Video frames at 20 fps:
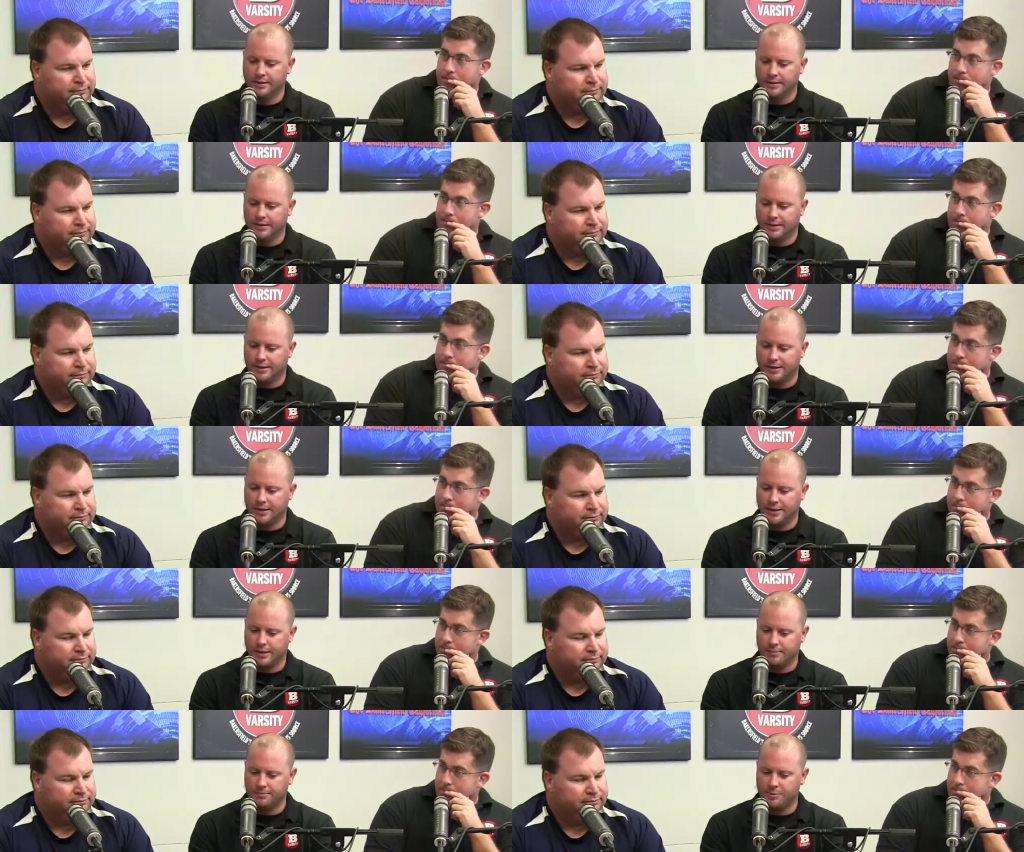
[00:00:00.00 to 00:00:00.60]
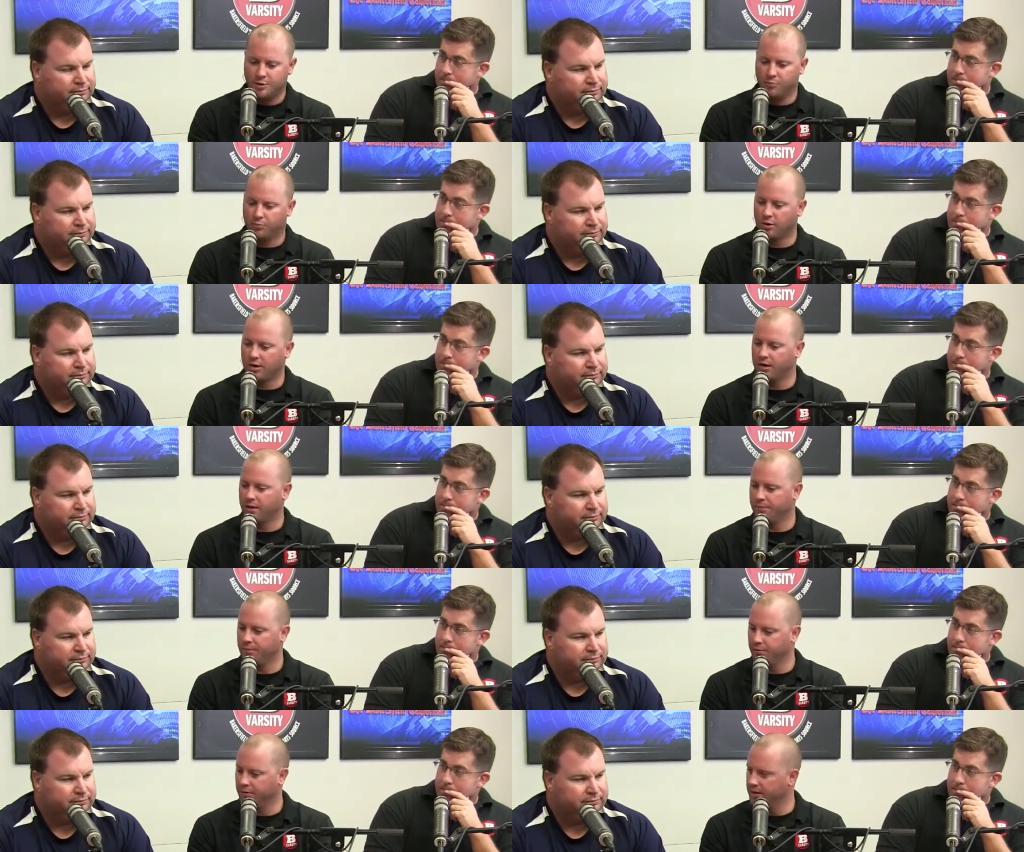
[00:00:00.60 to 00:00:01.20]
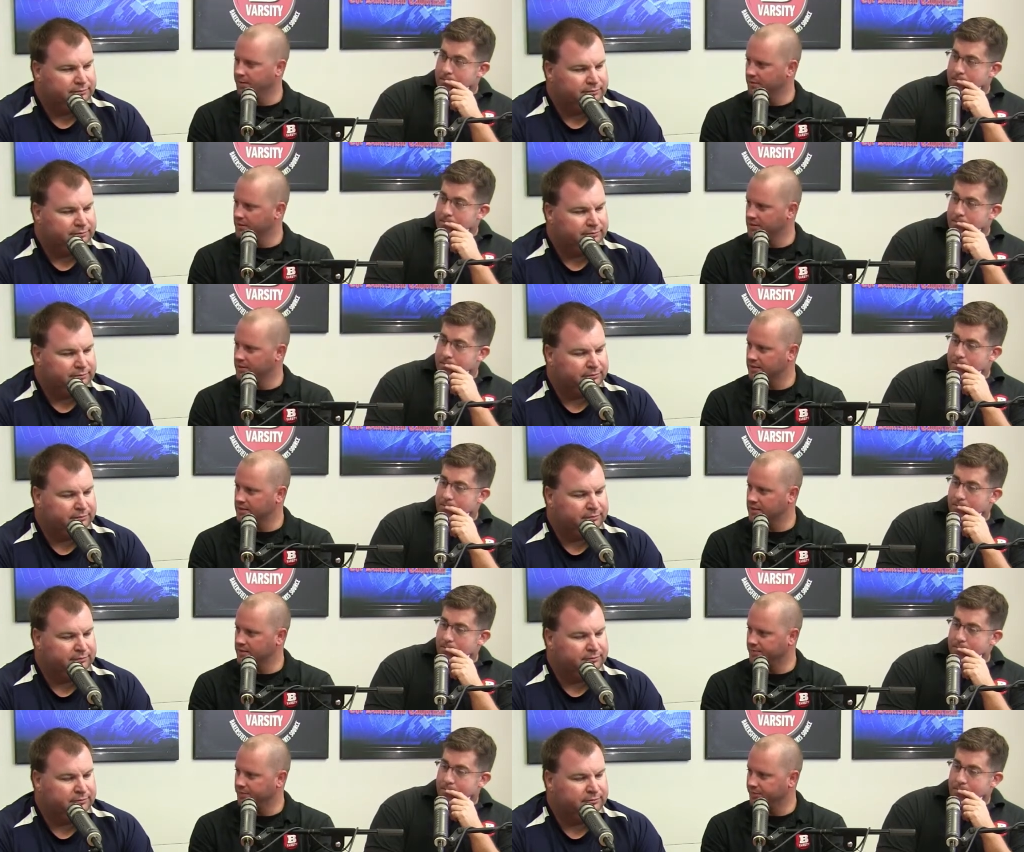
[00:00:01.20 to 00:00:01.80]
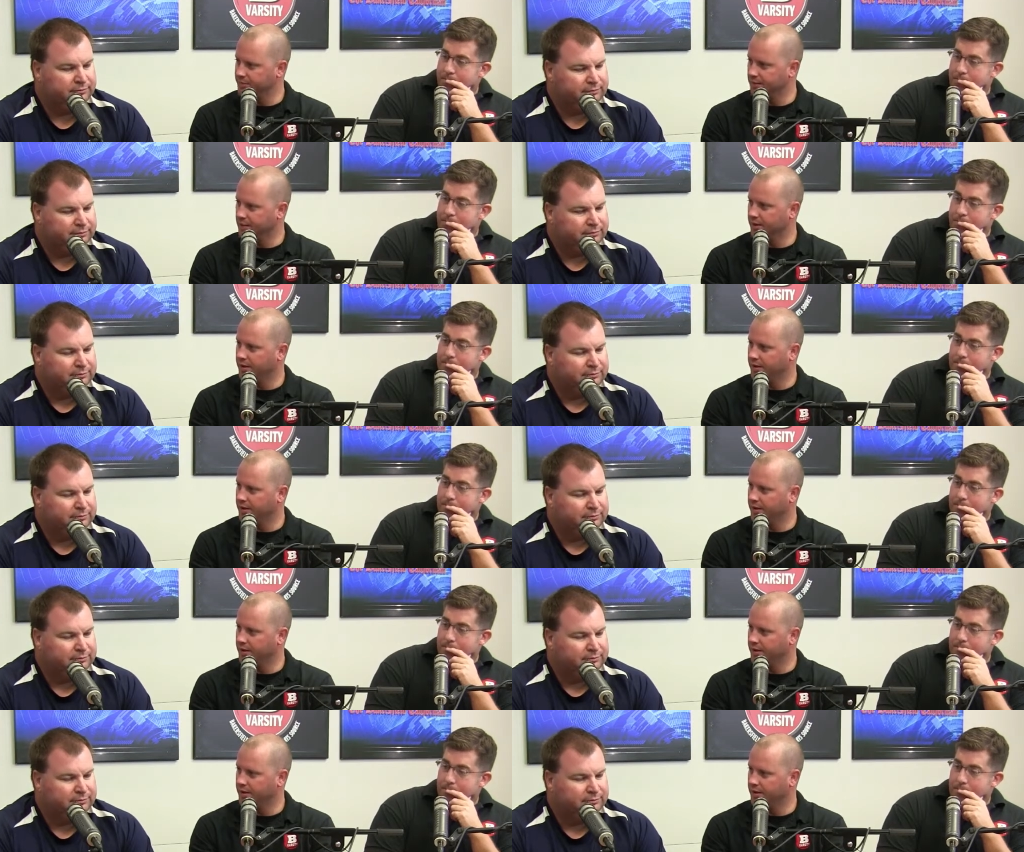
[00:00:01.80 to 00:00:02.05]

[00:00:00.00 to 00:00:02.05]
Speaker 1: Um, you brought up your nemesis, uh,